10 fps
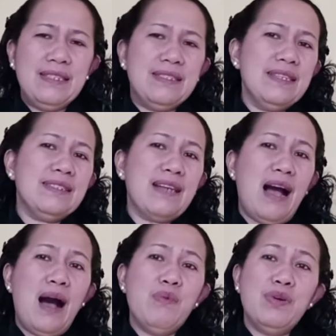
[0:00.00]
This
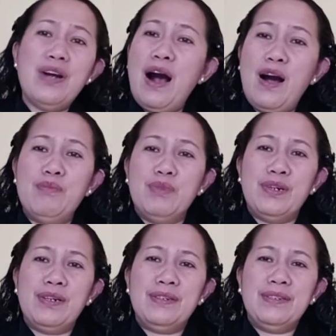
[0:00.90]
is our
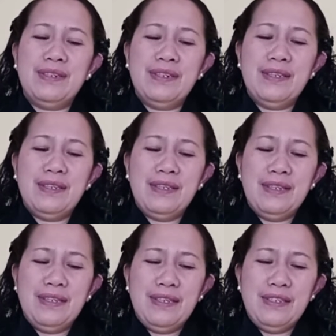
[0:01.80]
armor.
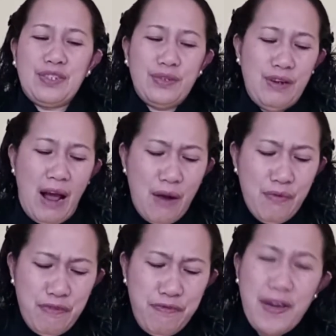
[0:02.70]
So
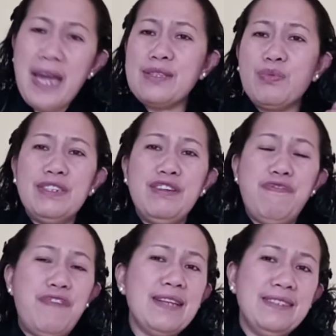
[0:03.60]
our faith will
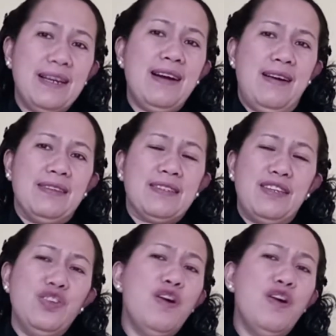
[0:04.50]
defend us.